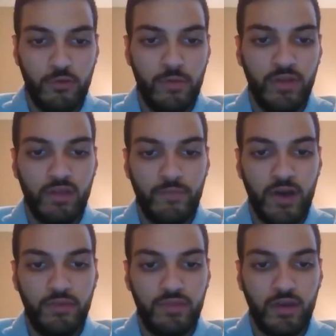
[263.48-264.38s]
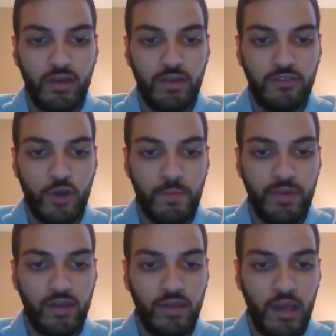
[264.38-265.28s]
a little bit about uh, that
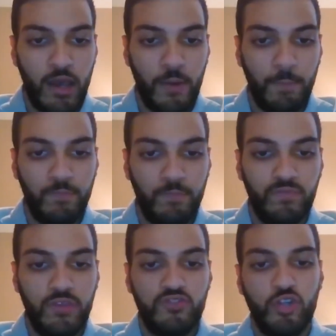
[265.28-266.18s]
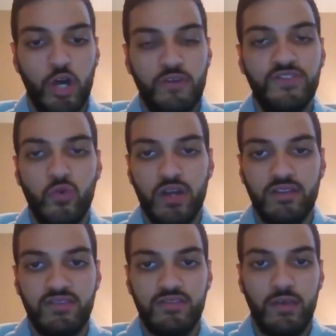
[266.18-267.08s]
topic, um, there's a lot of
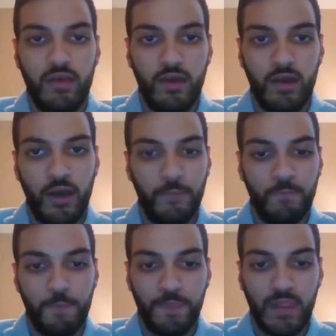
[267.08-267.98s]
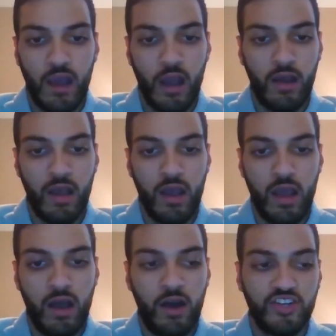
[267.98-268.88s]
students, um,
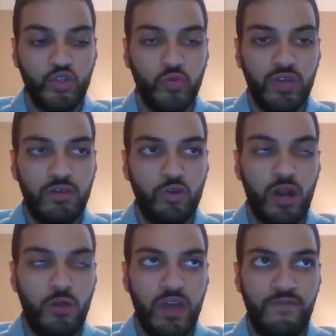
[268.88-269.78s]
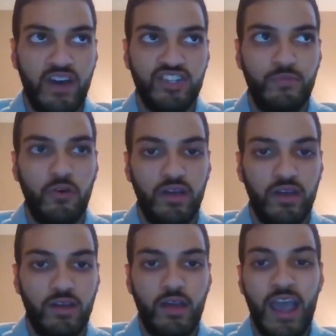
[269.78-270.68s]
actually, not only at Fanshawe, but
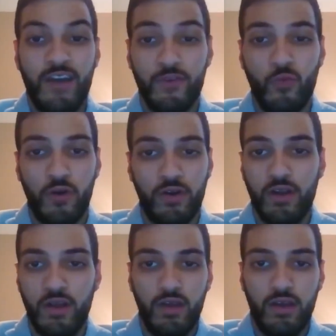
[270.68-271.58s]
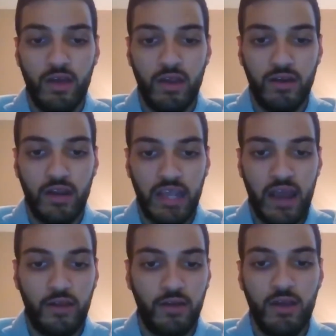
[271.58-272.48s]
like everywhere, in
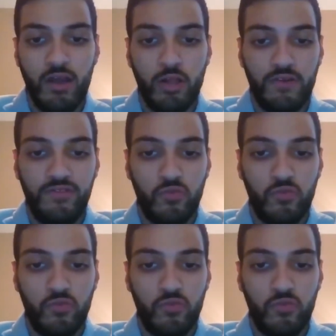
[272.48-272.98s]
Canada. Mm-hmm. A lot of